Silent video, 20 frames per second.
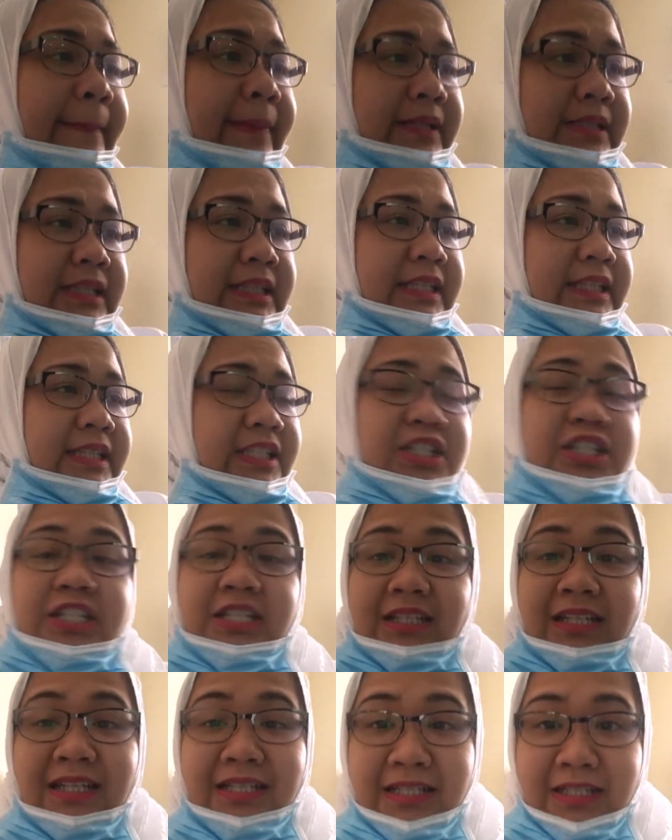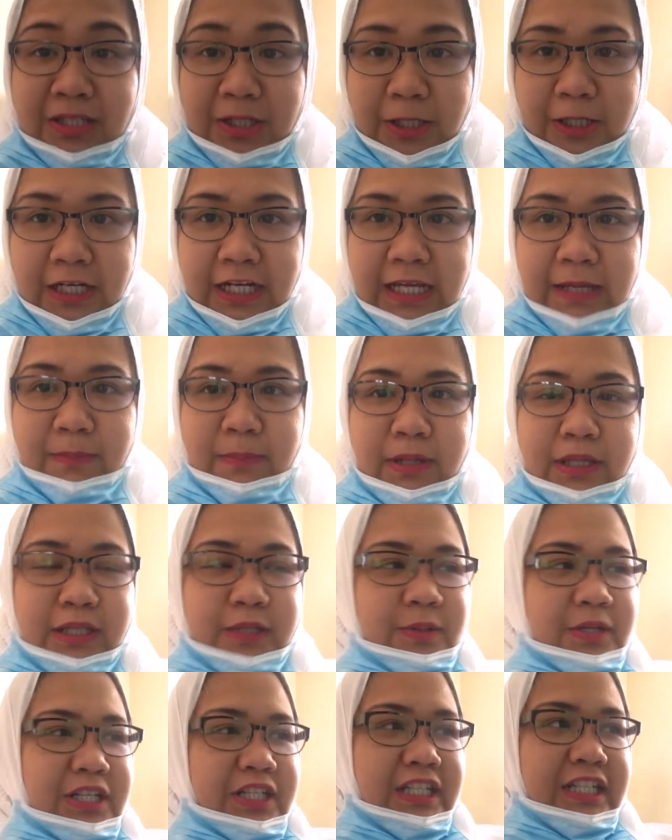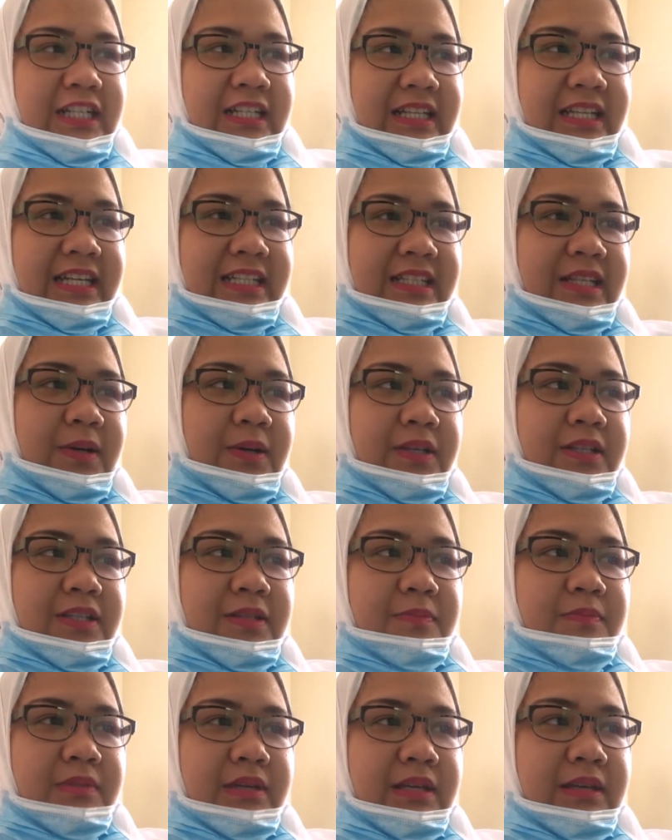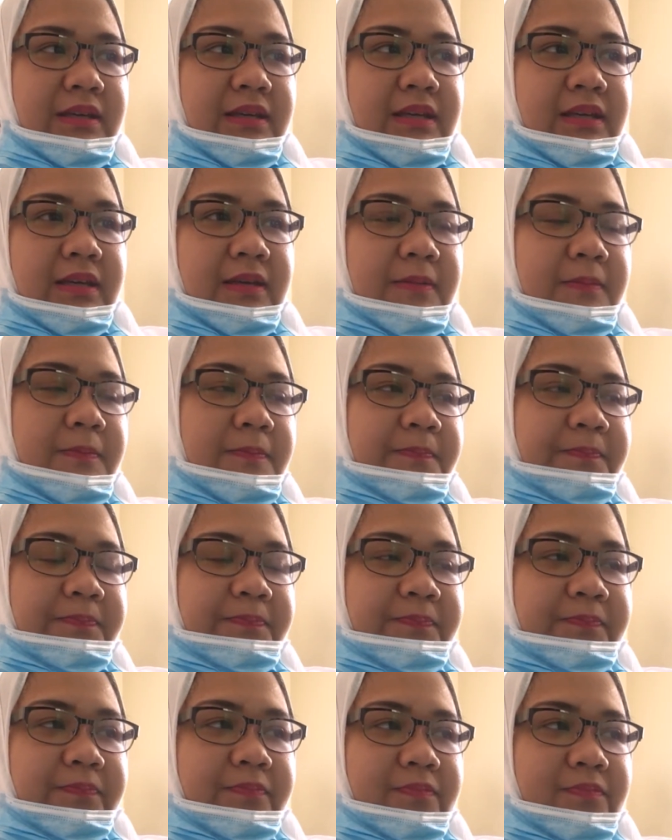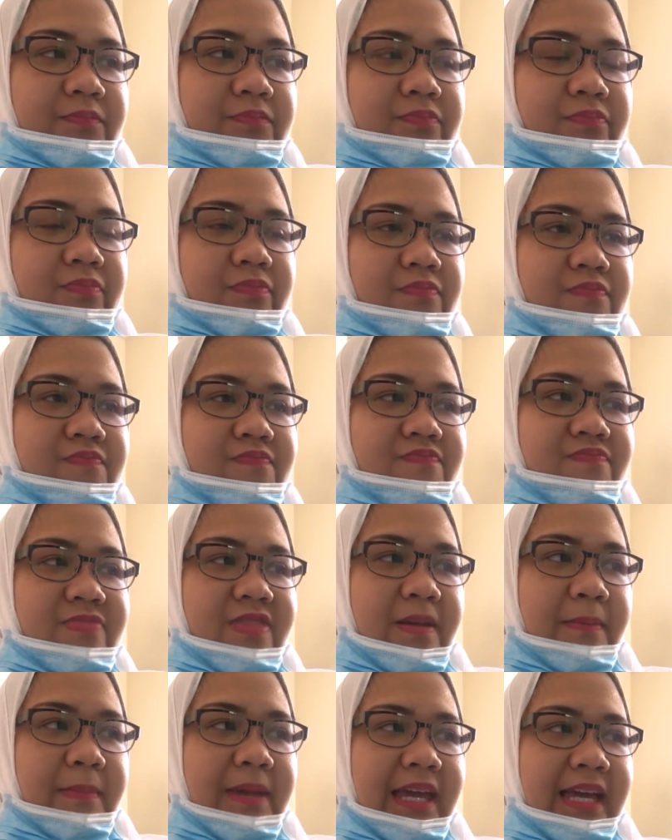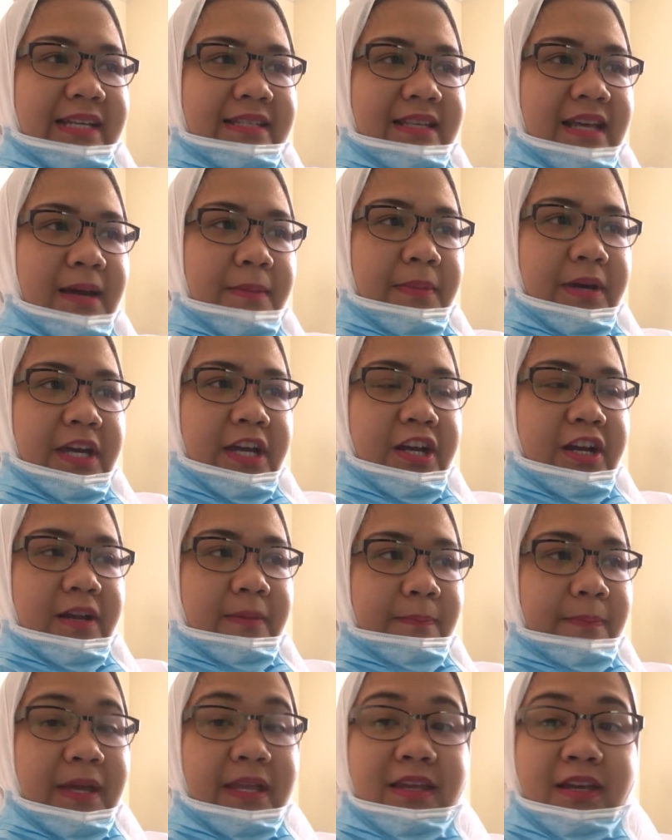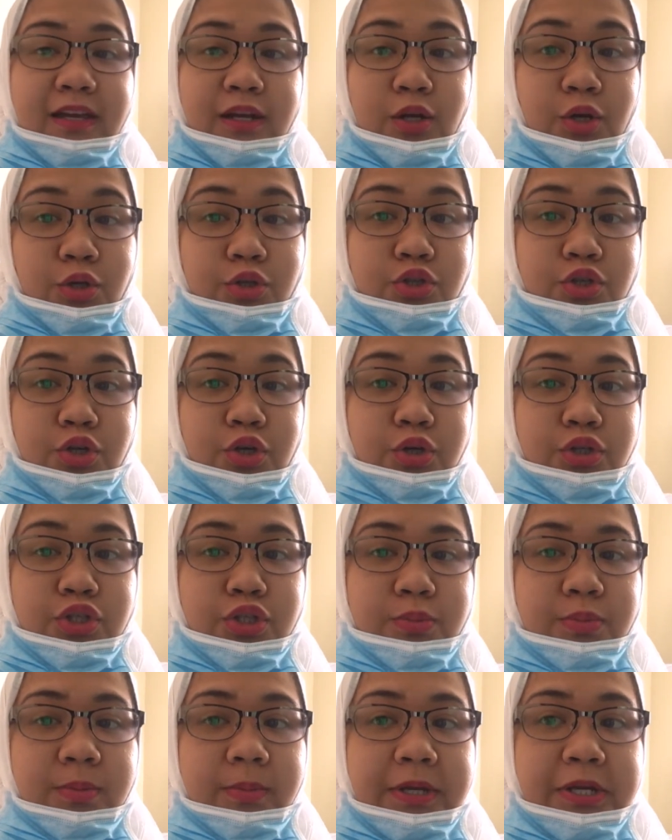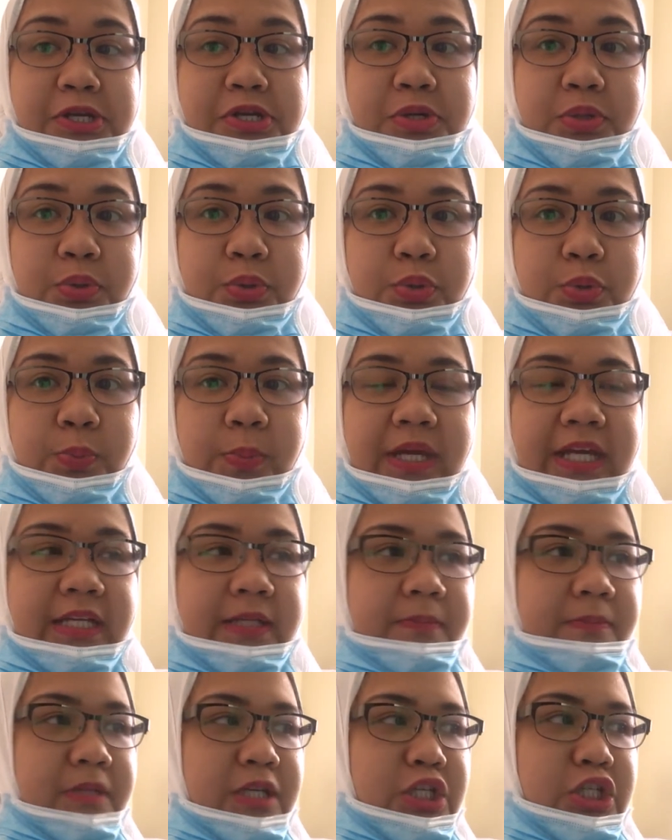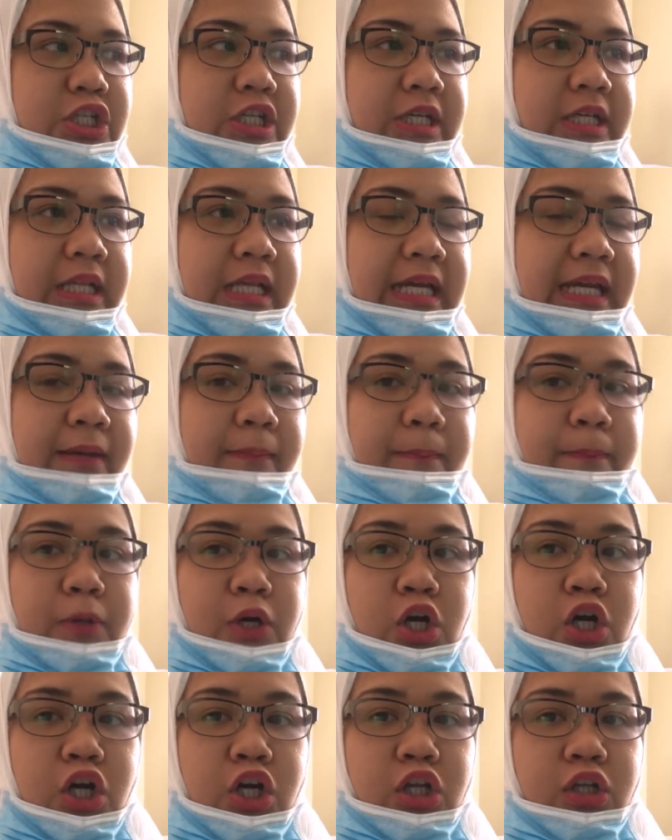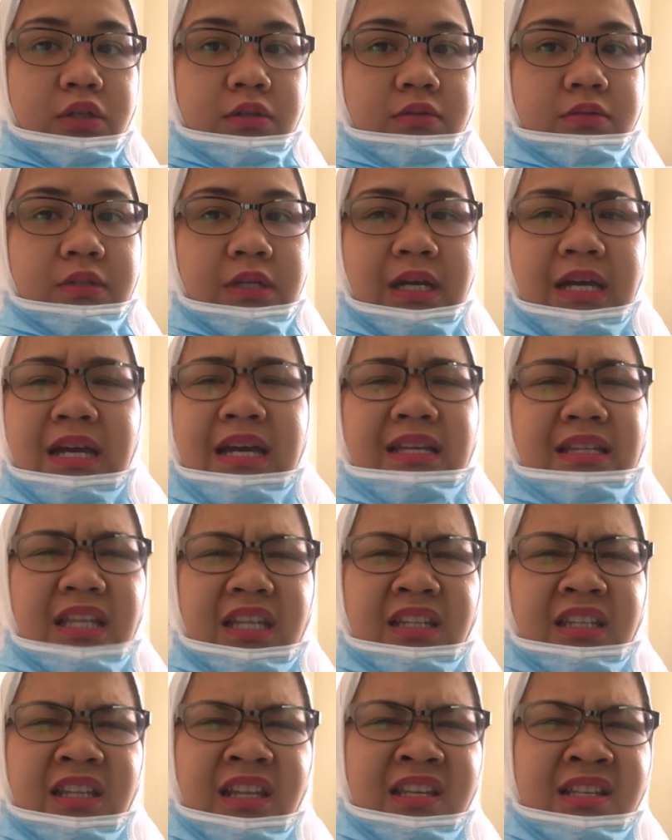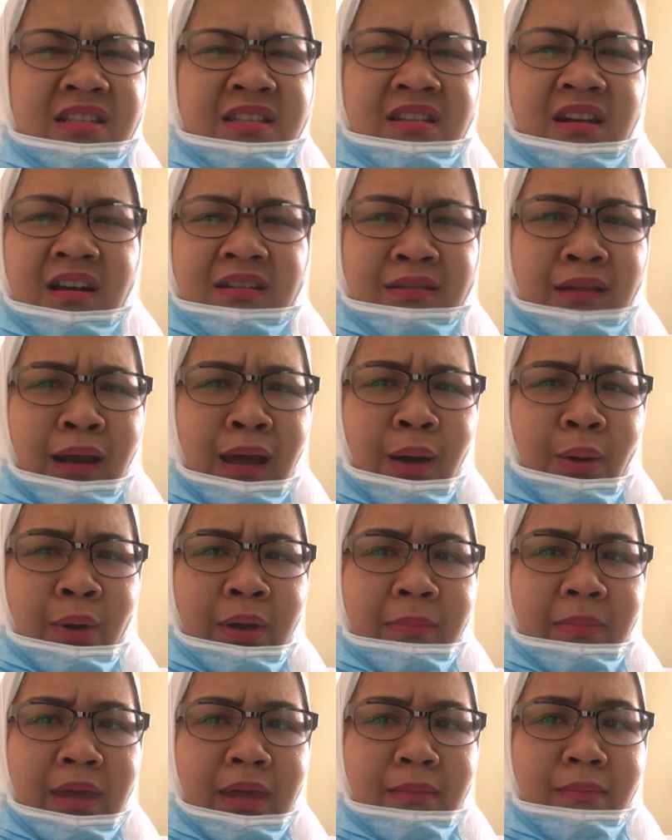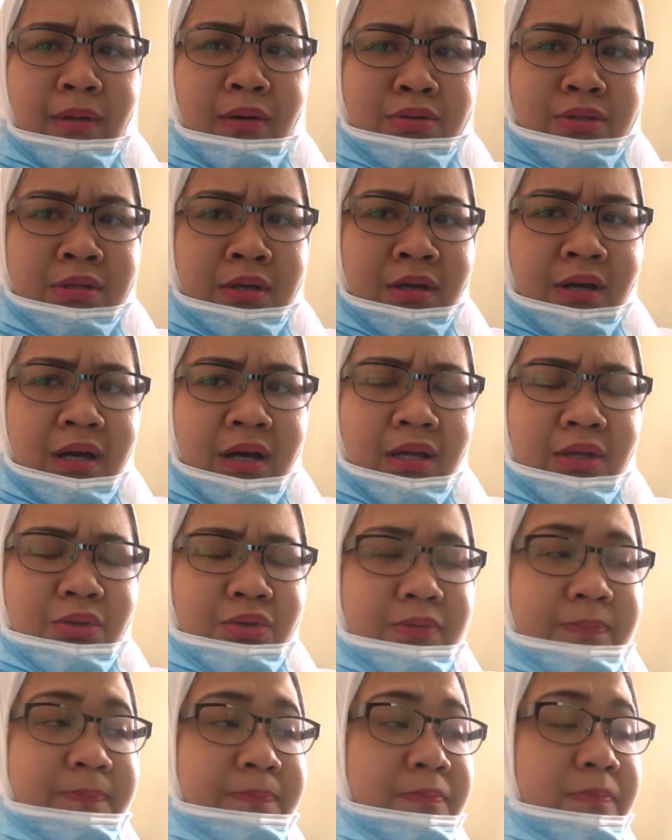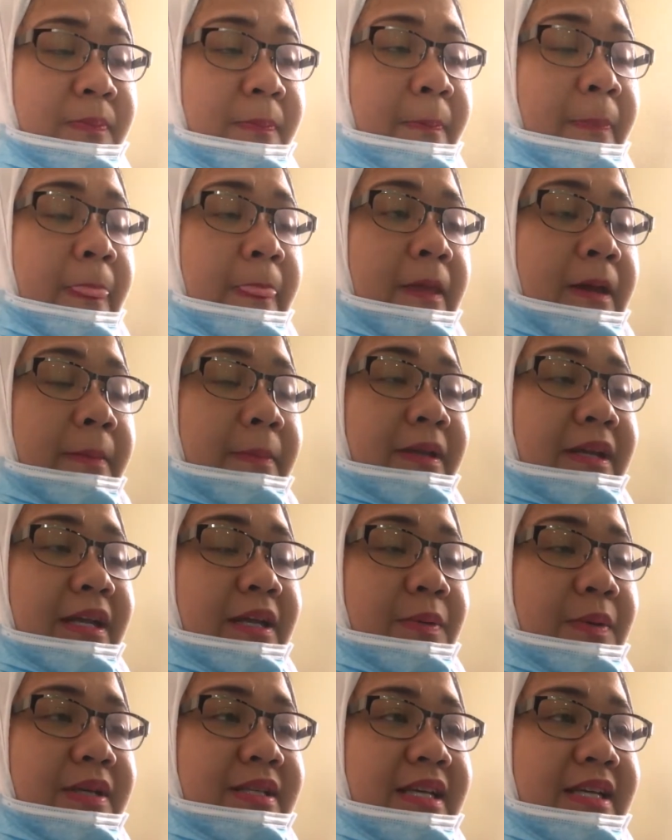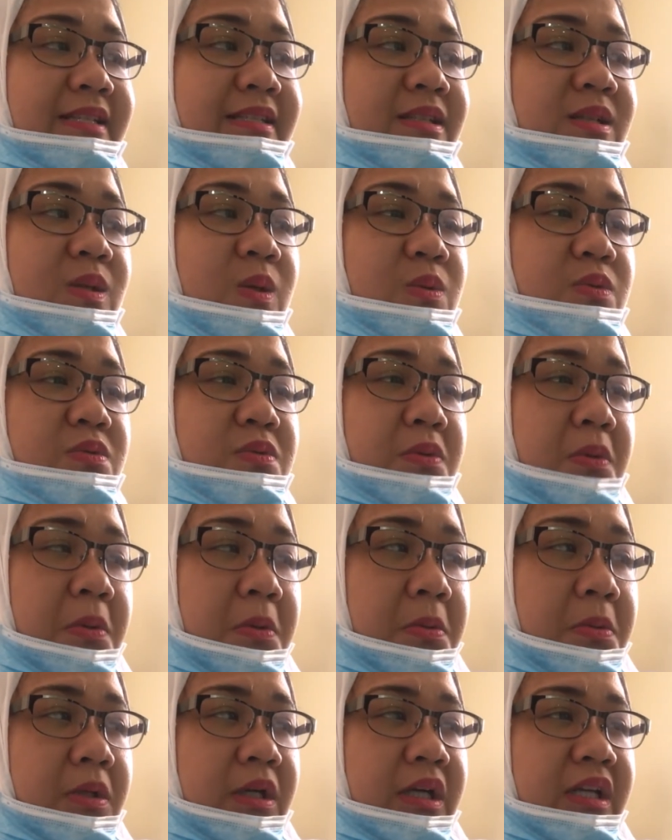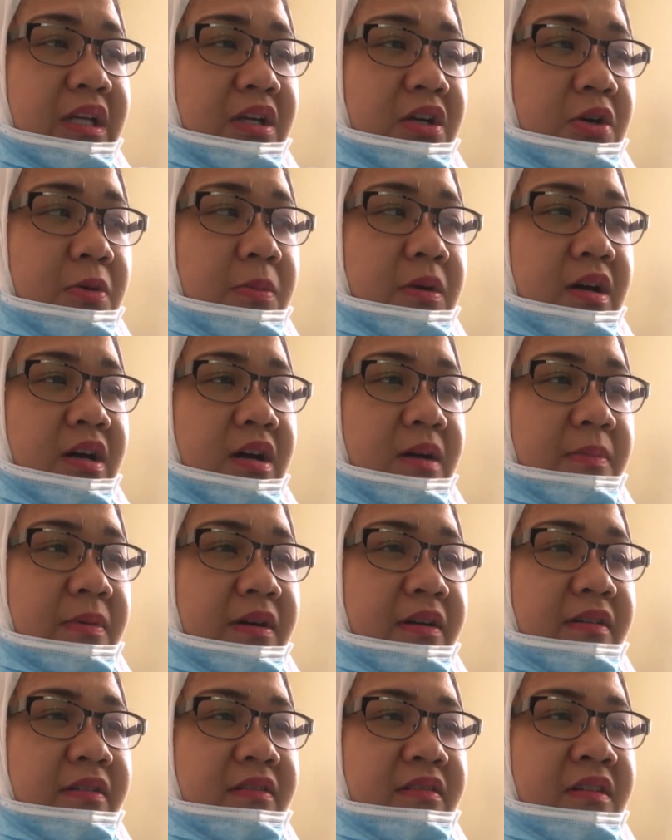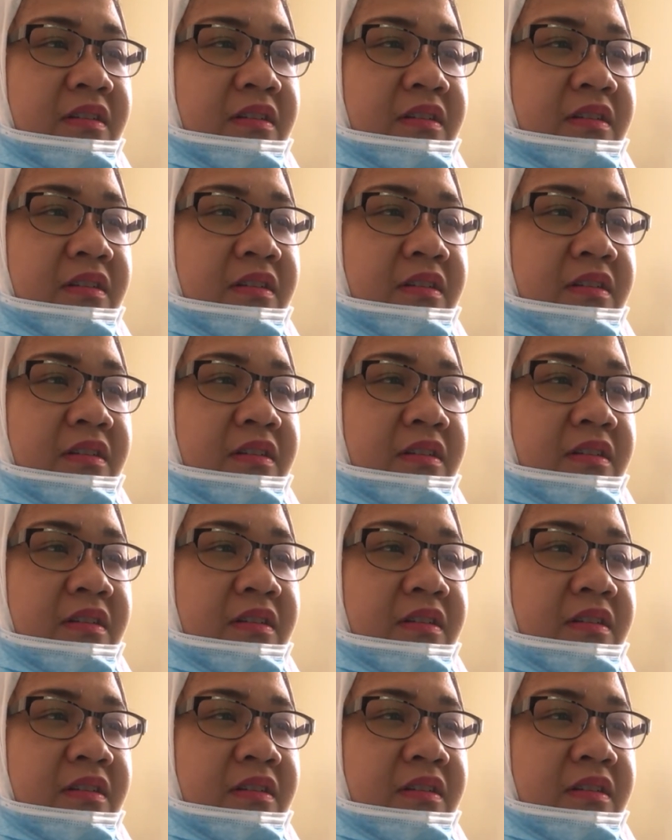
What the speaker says: pagdating, Sheila is her name, by the way. Sheila is going to be may kasama here in Pedya, and also going to be my new roommate, ni Sheila and Pearl. Nadidistract talaga ako yung Mickey Mouse hanggang ngayon. But anyways, I still don't know kung kailan ako makakapag